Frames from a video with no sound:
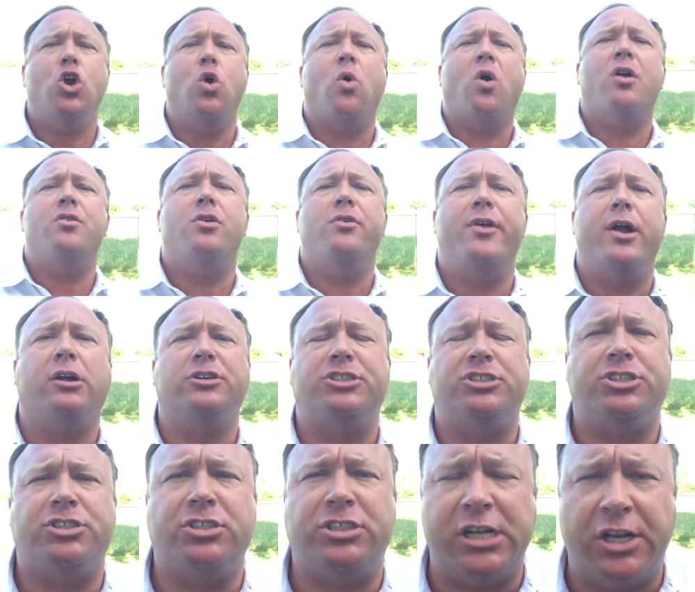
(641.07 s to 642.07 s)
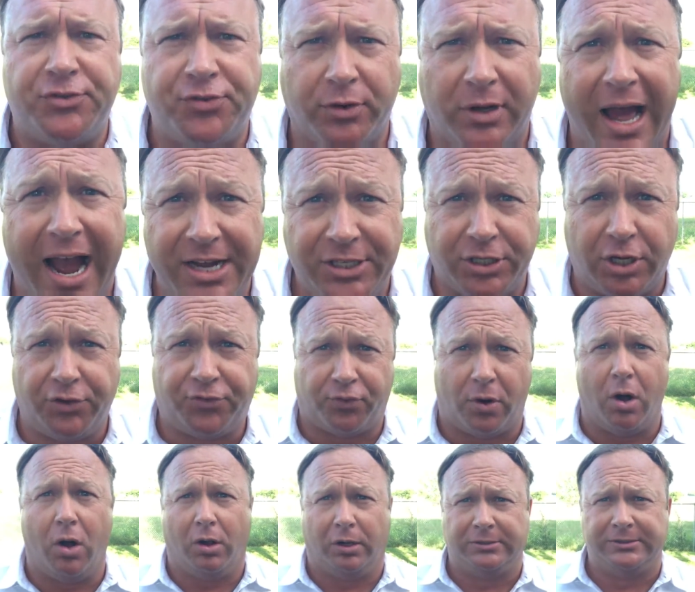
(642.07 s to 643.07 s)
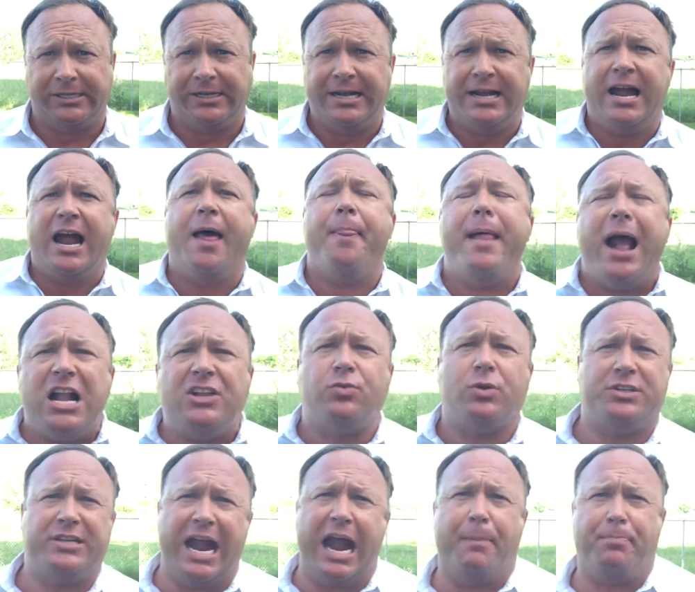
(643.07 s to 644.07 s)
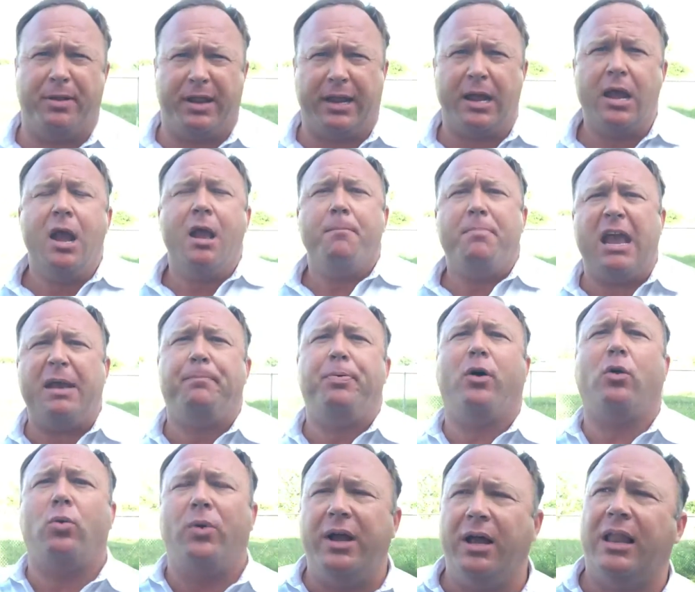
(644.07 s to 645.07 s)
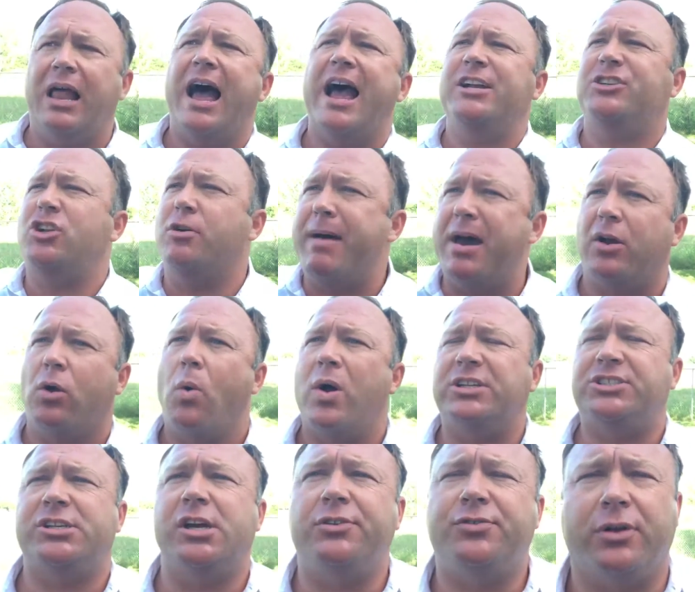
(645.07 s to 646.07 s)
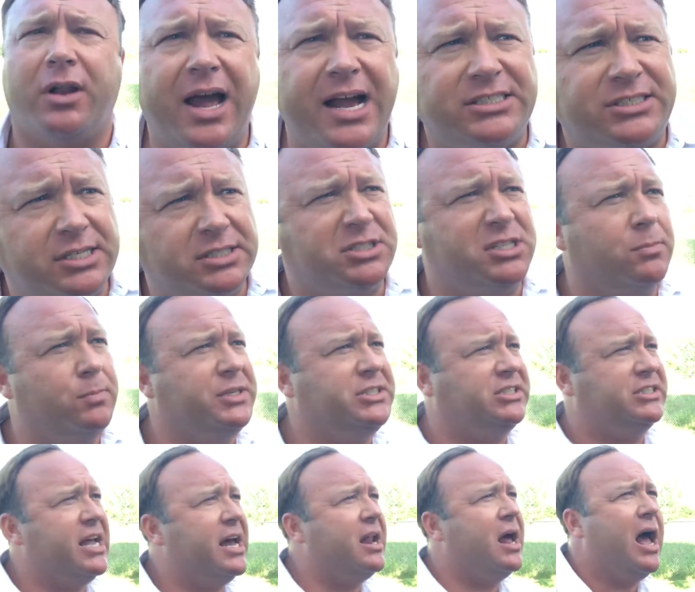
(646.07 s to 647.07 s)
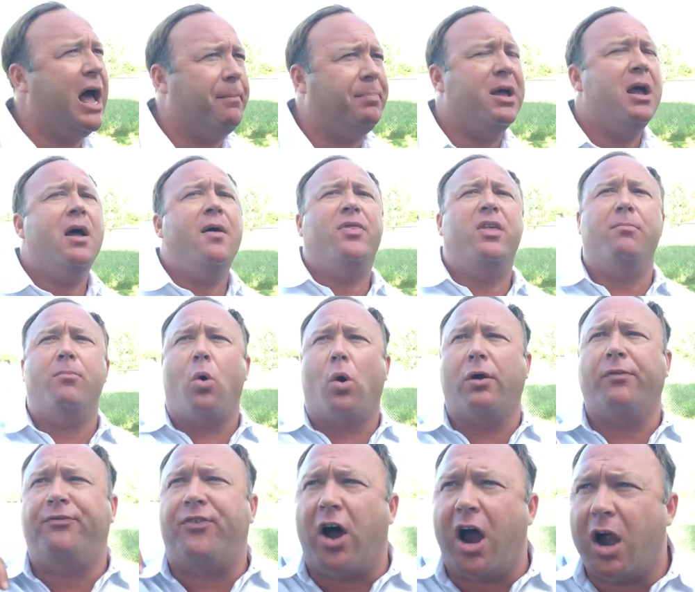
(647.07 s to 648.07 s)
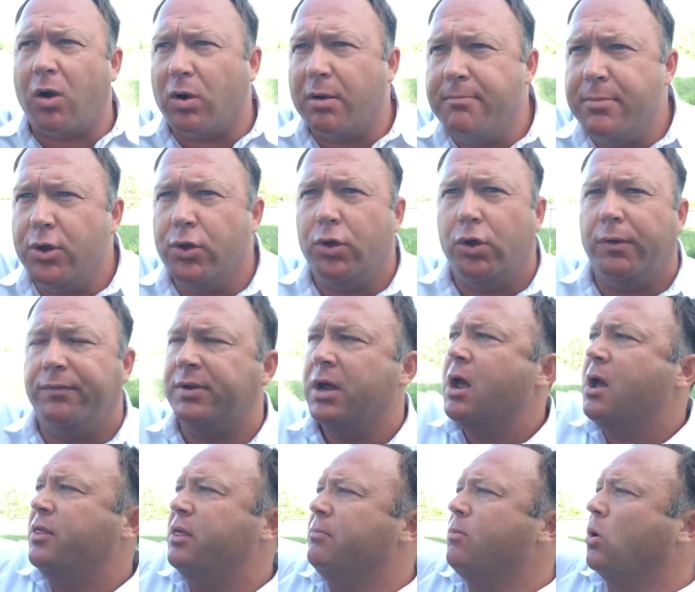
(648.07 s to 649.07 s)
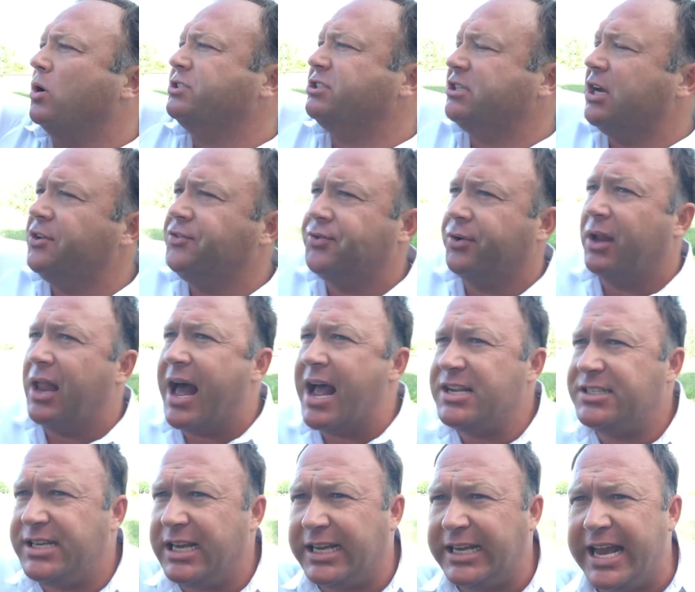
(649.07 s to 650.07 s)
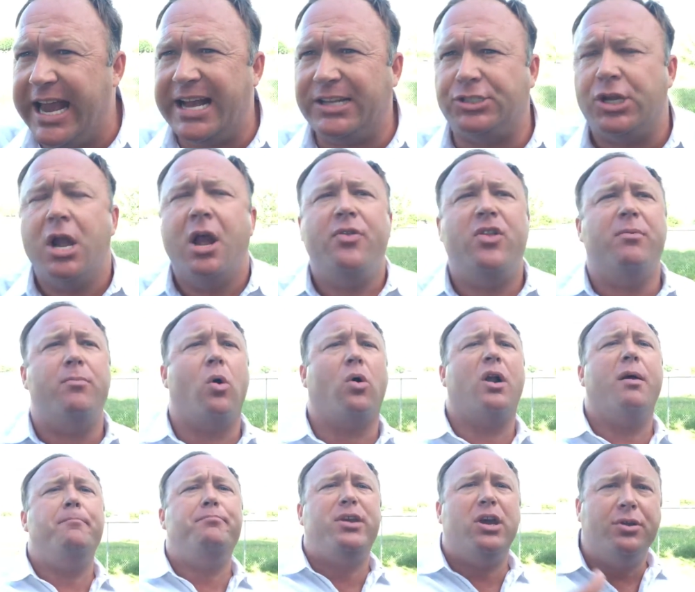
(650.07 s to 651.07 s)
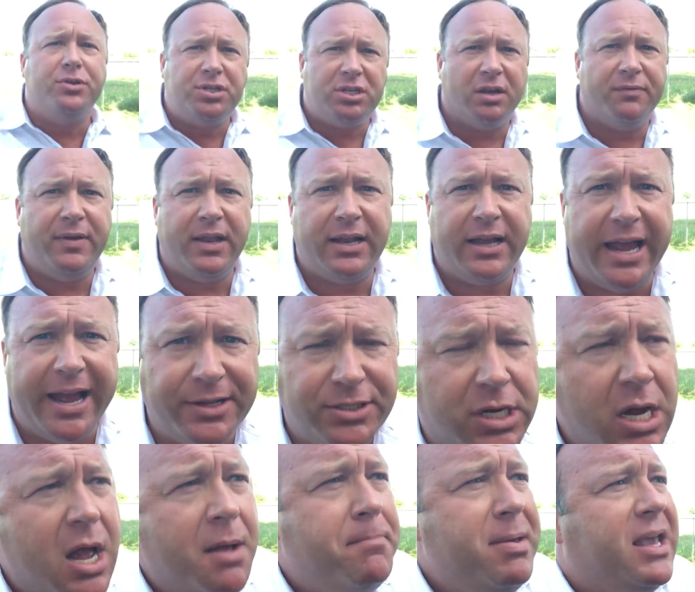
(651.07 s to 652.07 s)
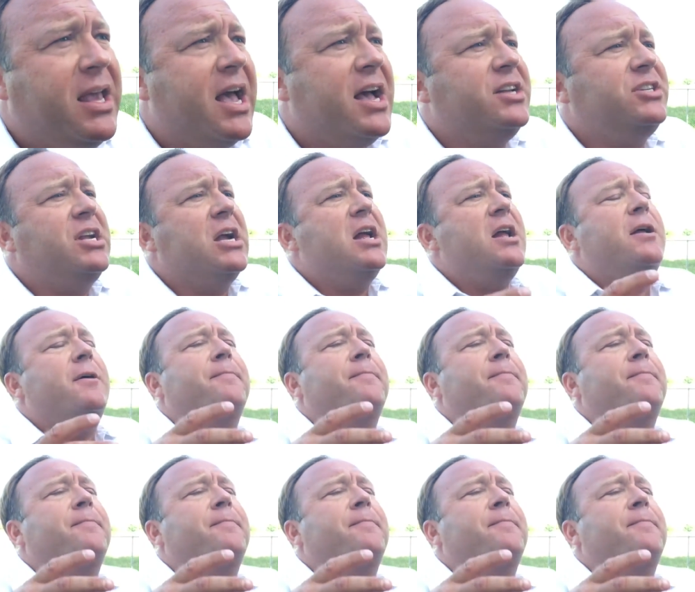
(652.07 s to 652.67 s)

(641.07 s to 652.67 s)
who are under their centralized control. And that's what's happening. People realize no matter what centralized system we set up, the more far removed, the more centralized it gets, the more abusive it gets, because